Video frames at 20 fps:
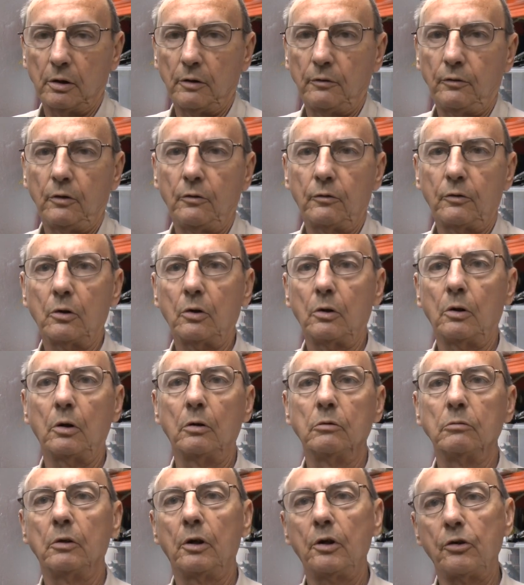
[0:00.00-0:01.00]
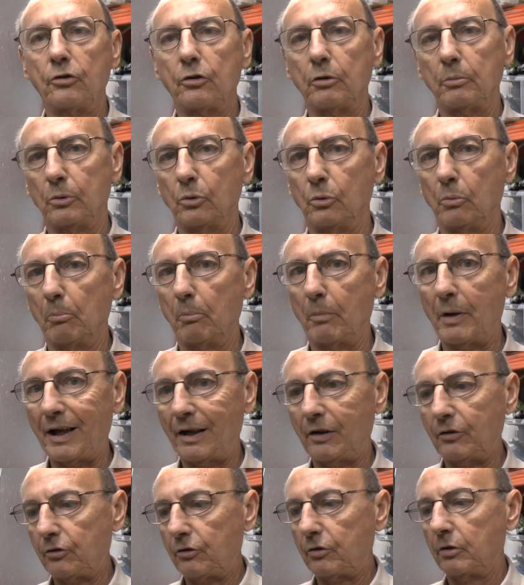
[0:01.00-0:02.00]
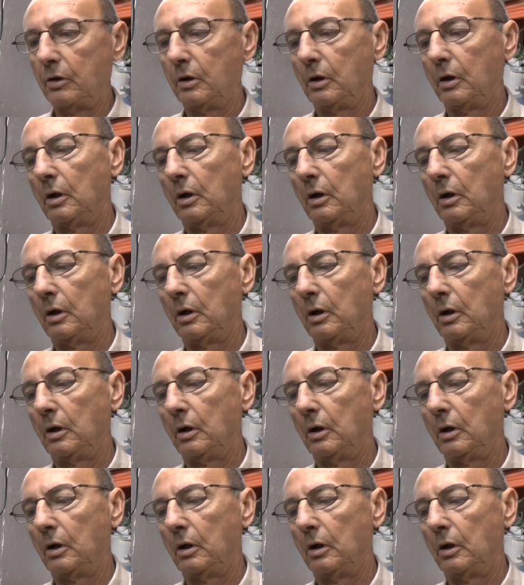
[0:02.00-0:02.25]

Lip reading: If you've got a reasonable mass